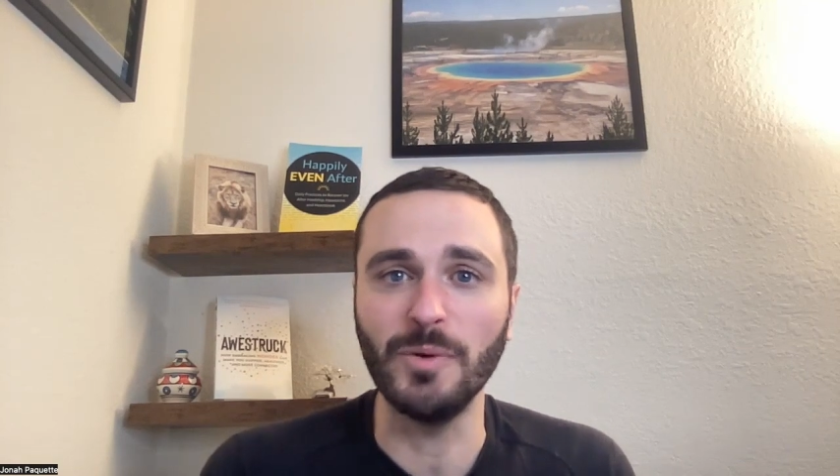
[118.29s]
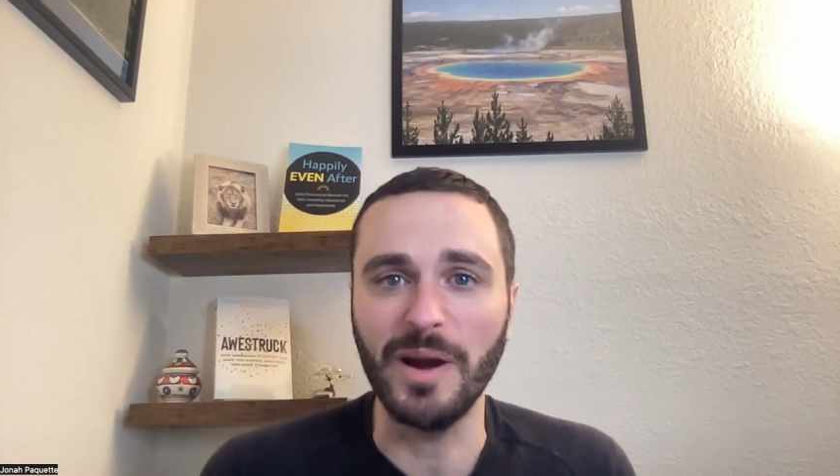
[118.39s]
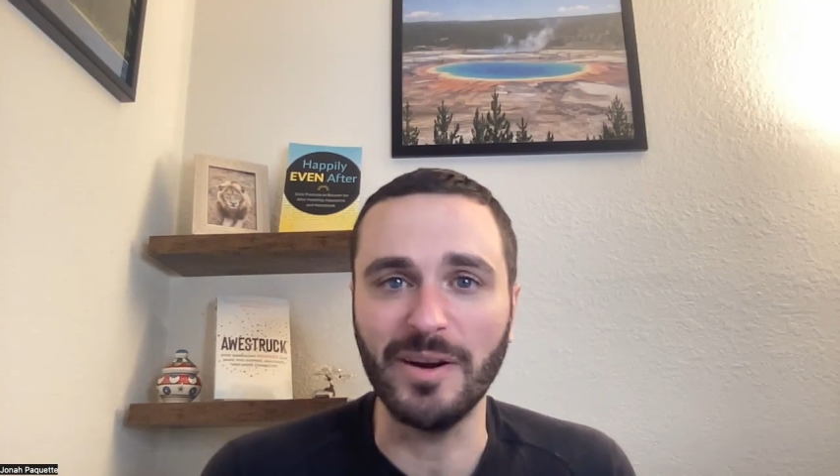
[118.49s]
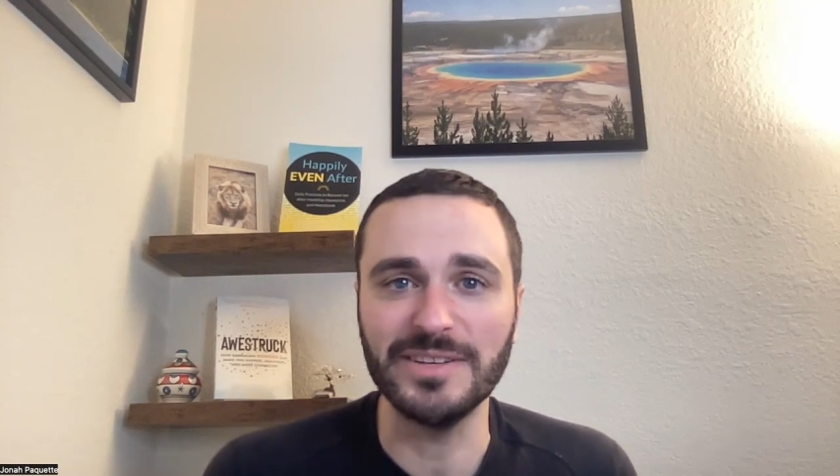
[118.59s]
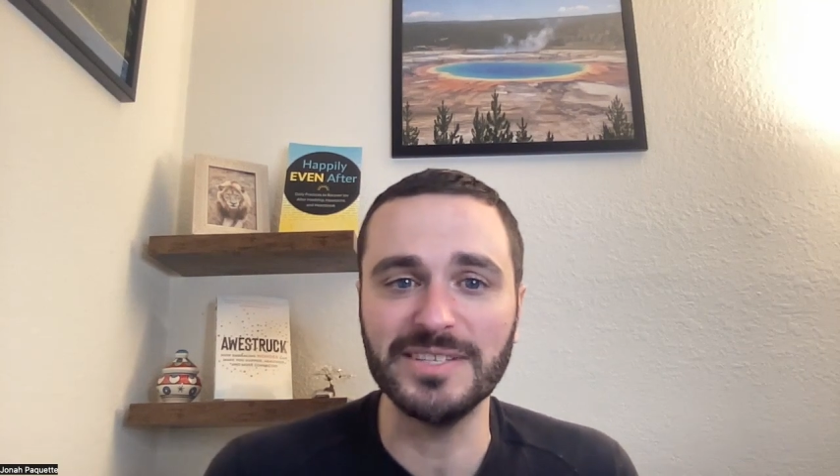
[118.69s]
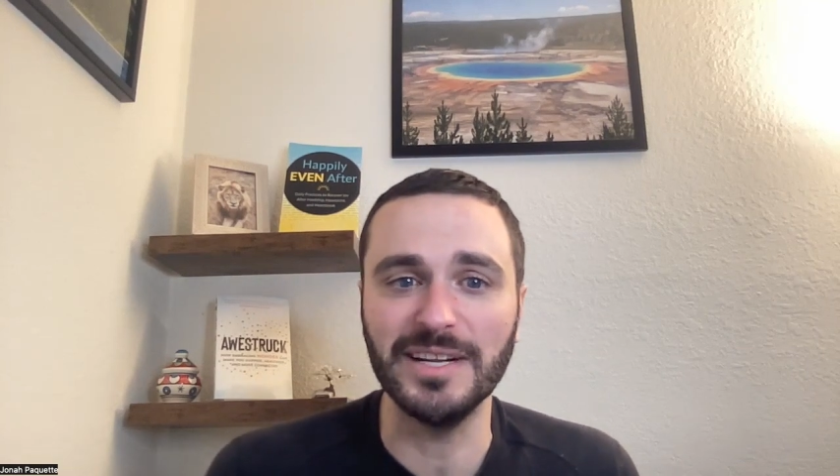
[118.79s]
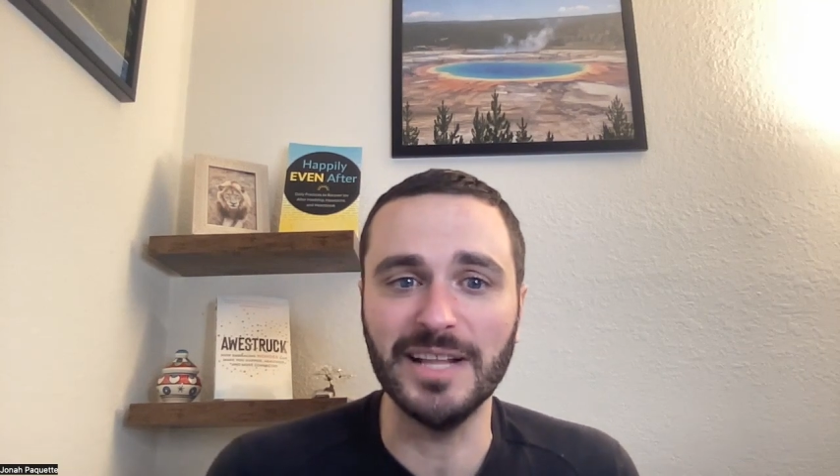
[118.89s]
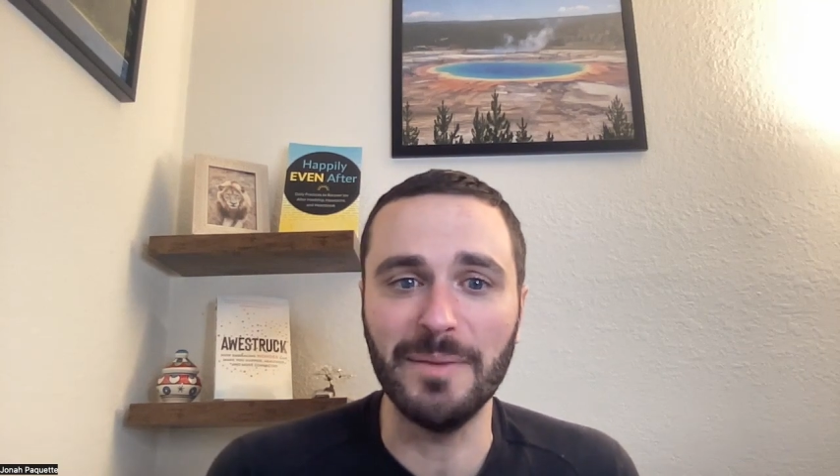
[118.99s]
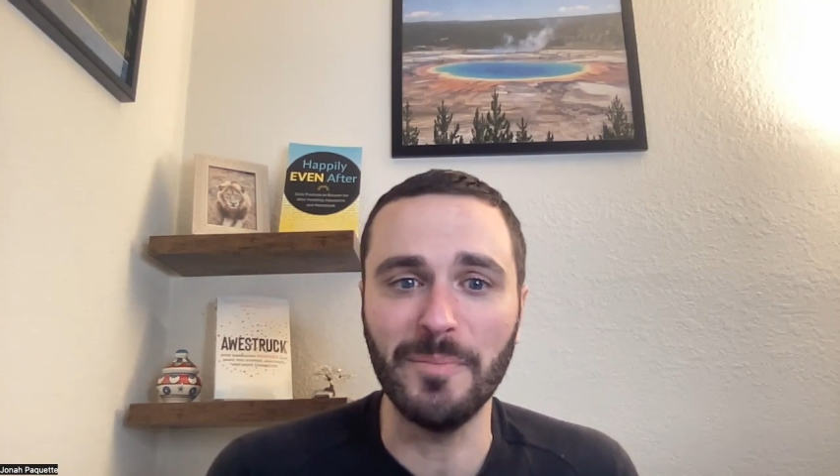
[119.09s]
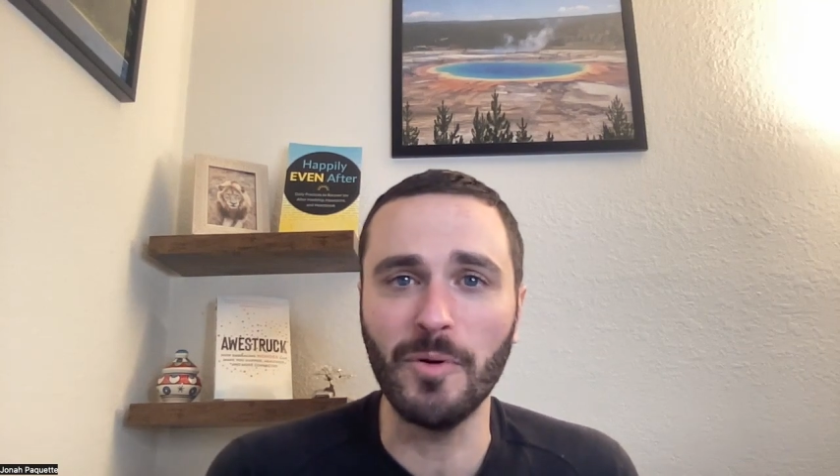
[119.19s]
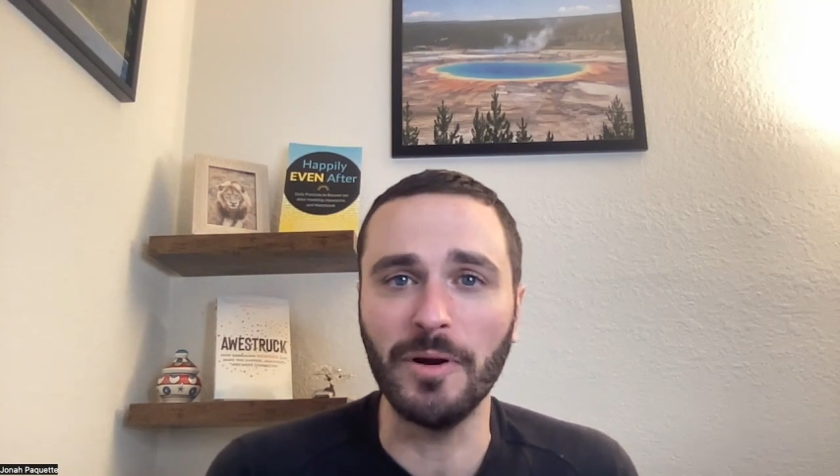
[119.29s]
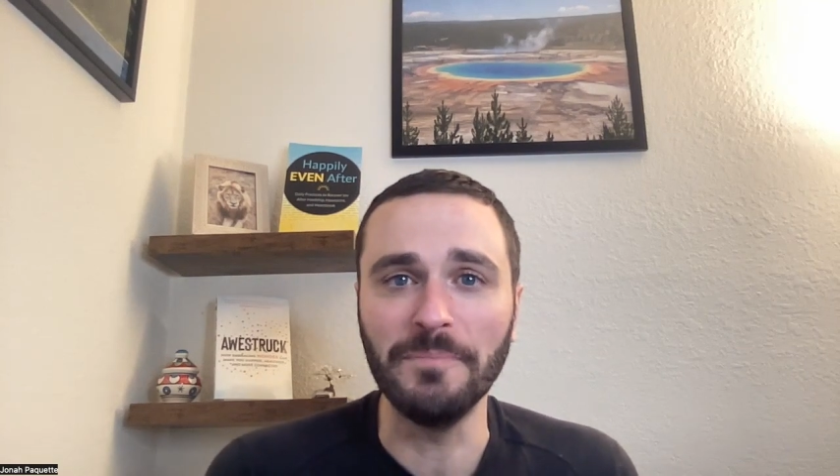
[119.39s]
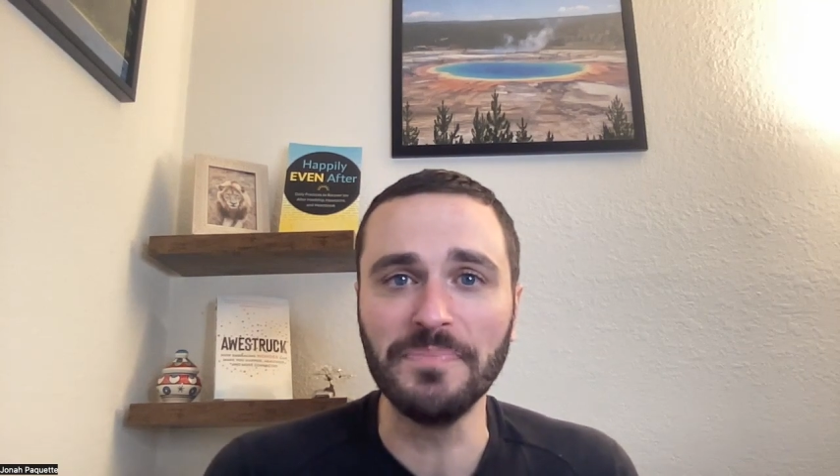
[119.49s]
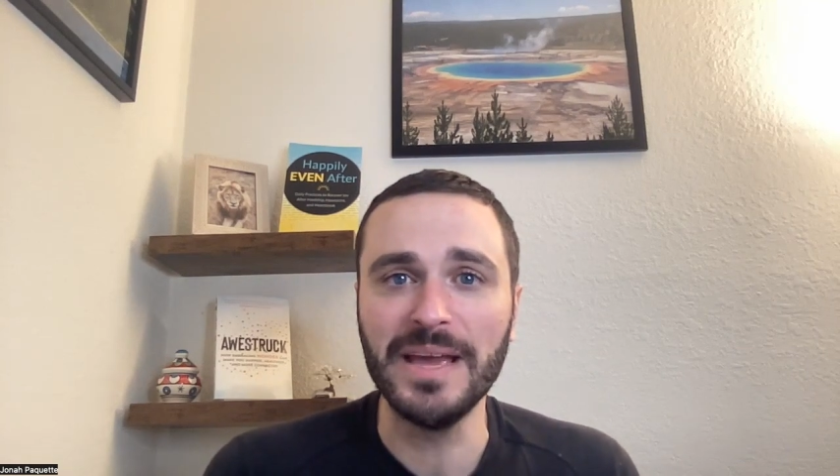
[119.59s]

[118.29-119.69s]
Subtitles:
awareness, and a lot more.